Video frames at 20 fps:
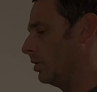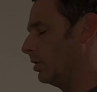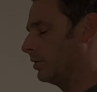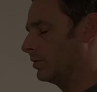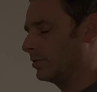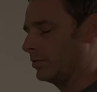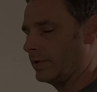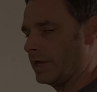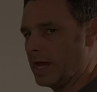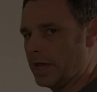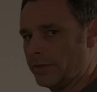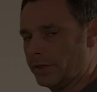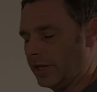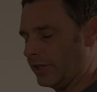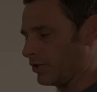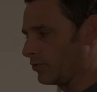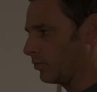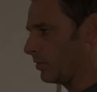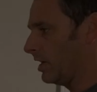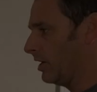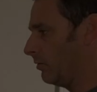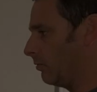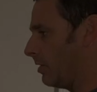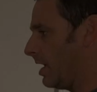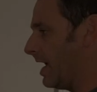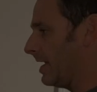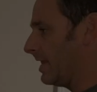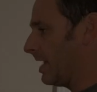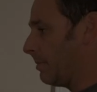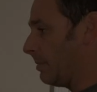So now that it's
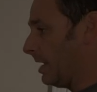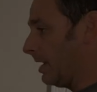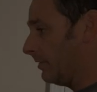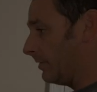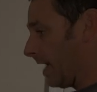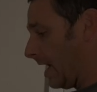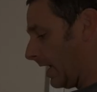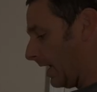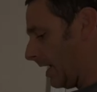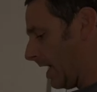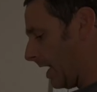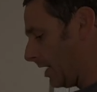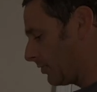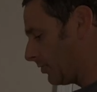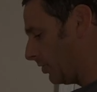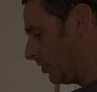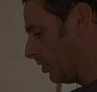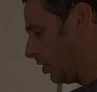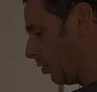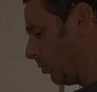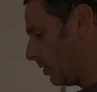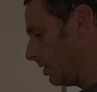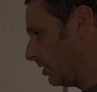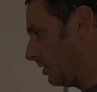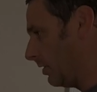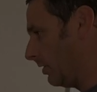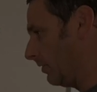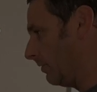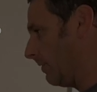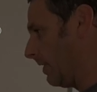read-write, that means I can actually go into
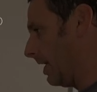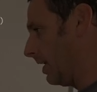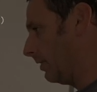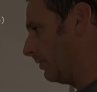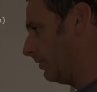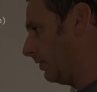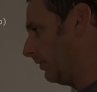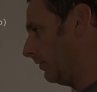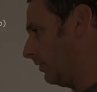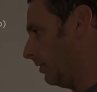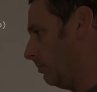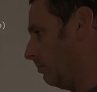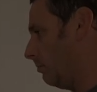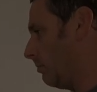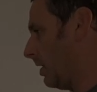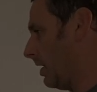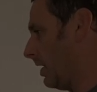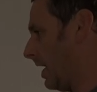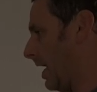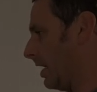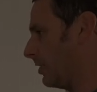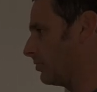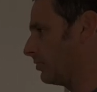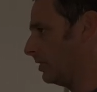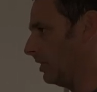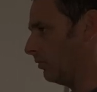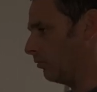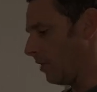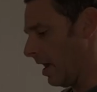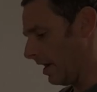this file system and
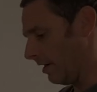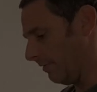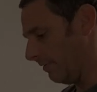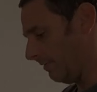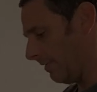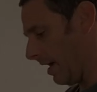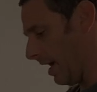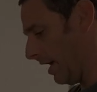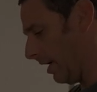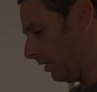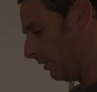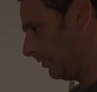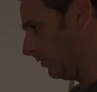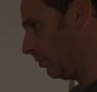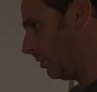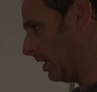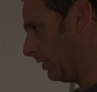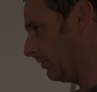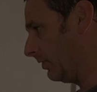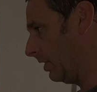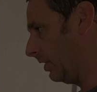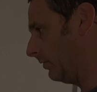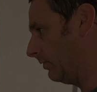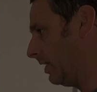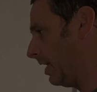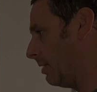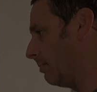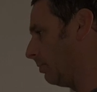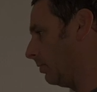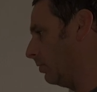actually write a file. So as an
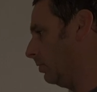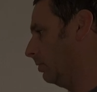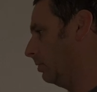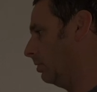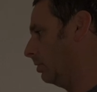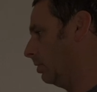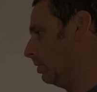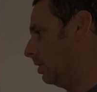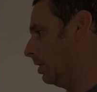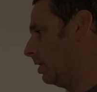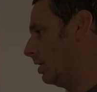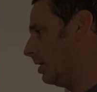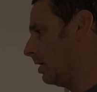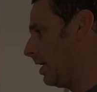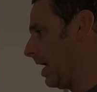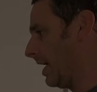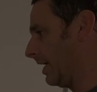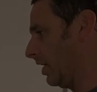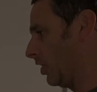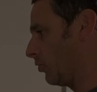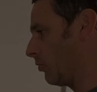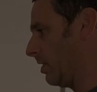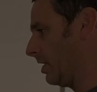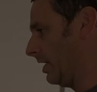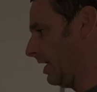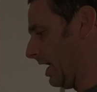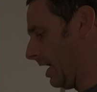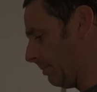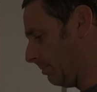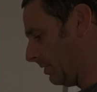example, I can create
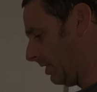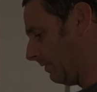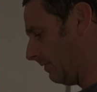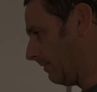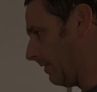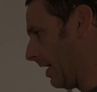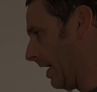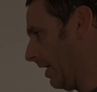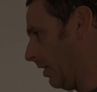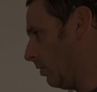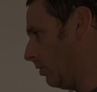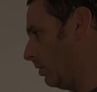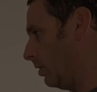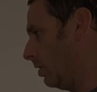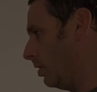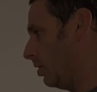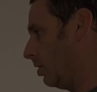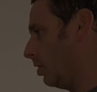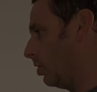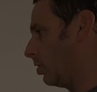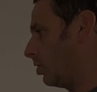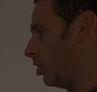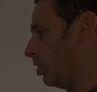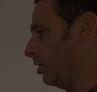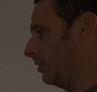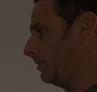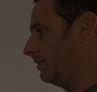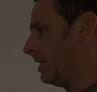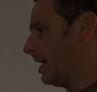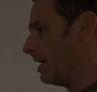an empty file
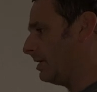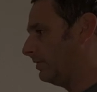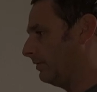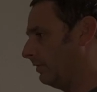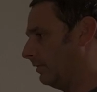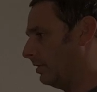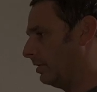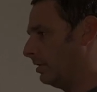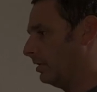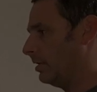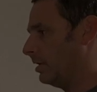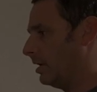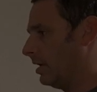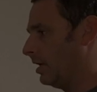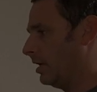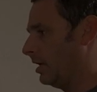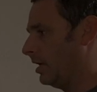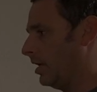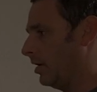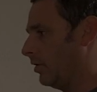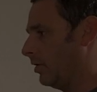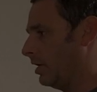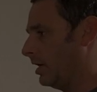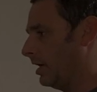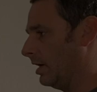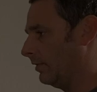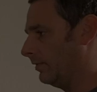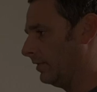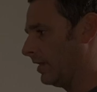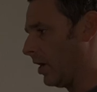called test, and here it
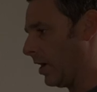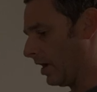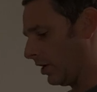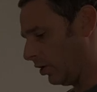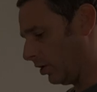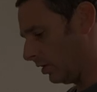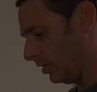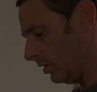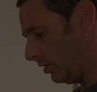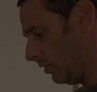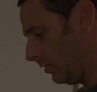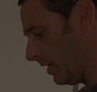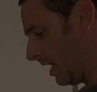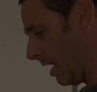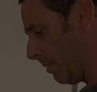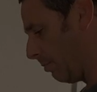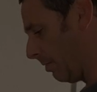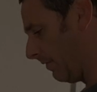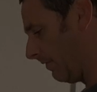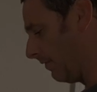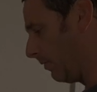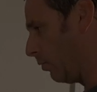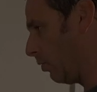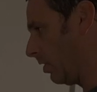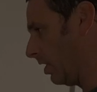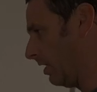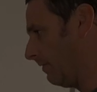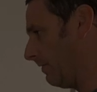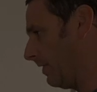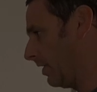is. Now I couldn't do that
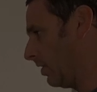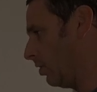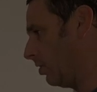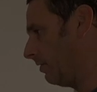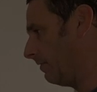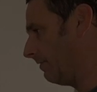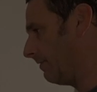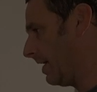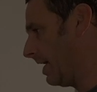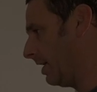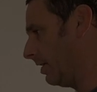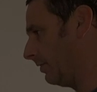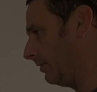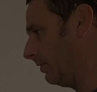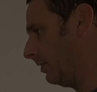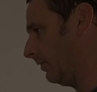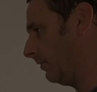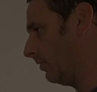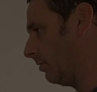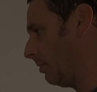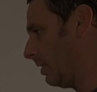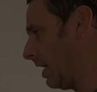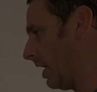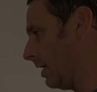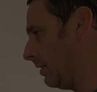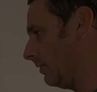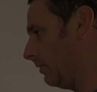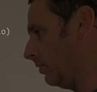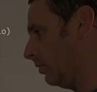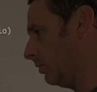before, and if I go to file system
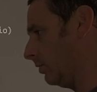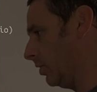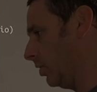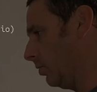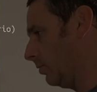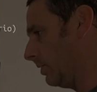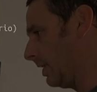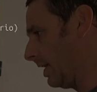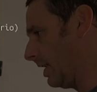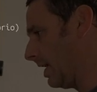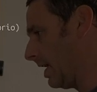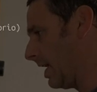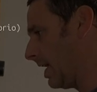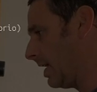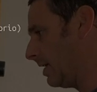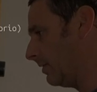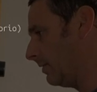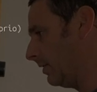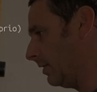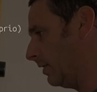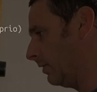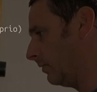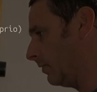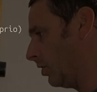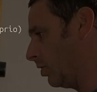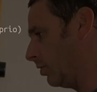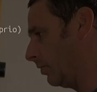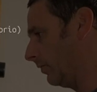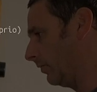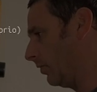8, you'll note that 8 is
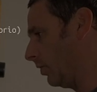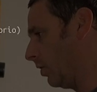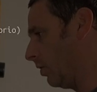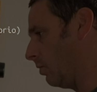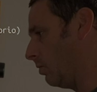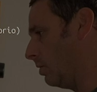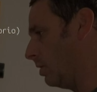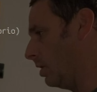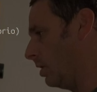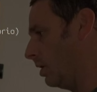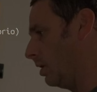also